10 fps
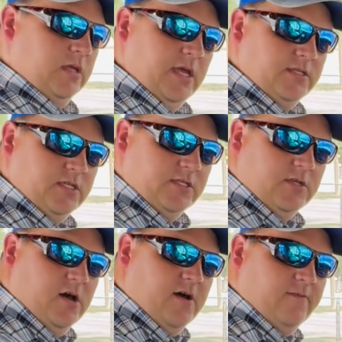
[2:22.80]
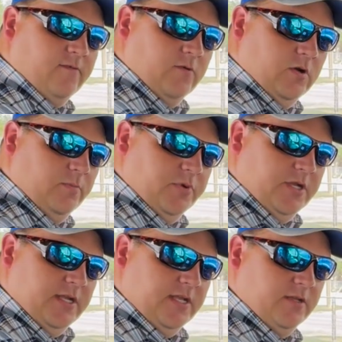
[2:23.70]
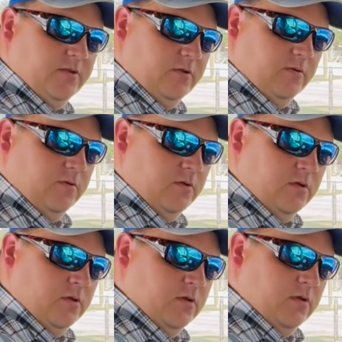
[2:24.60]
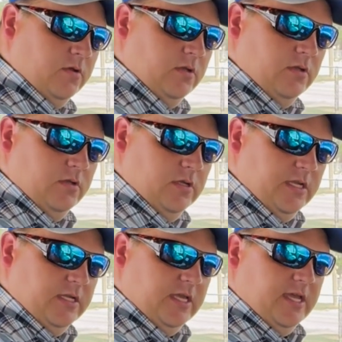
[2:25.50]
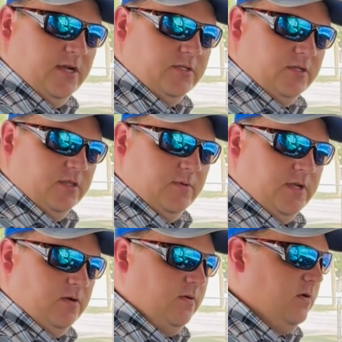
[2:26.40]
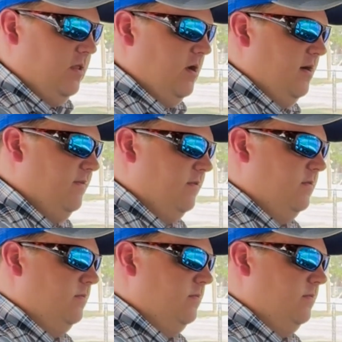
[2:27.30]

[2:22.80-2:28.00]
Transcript: Engine is off. We're going to put it into gear so that we don't roll off.